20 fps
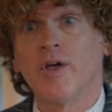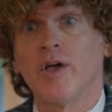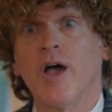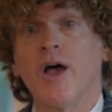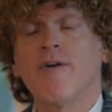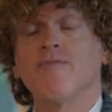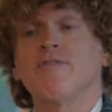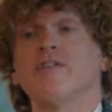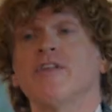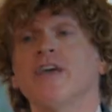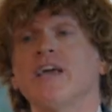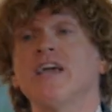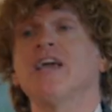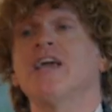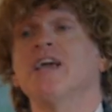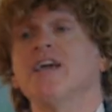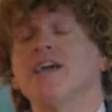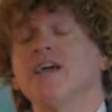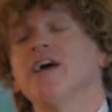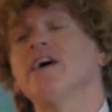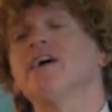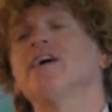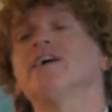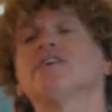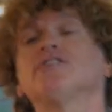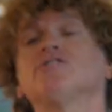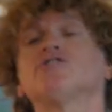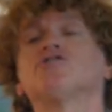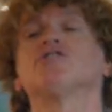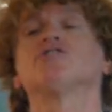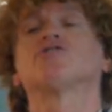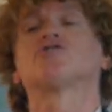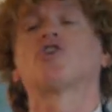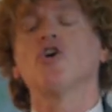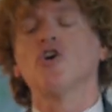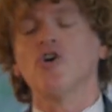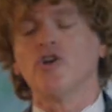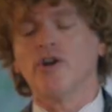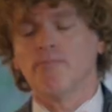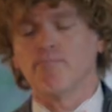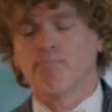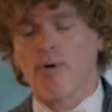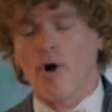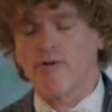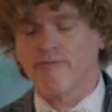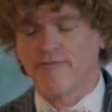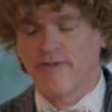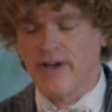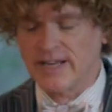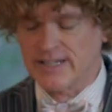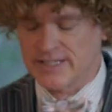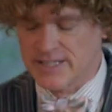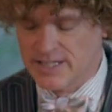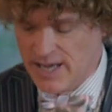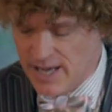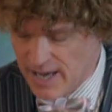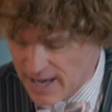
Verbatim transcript: everything he is is good and perfect